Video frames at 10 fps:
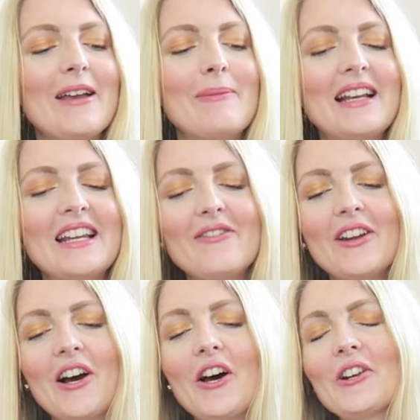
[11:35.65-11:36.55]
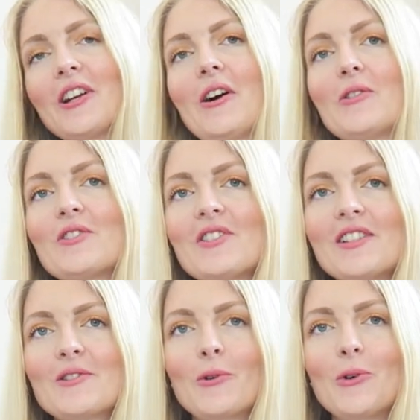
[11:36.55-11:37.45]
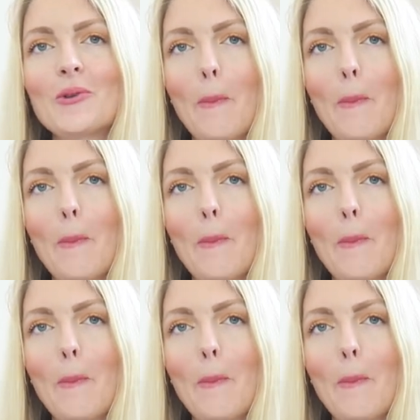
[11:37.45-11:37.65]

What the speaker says: I believe in other countries it's called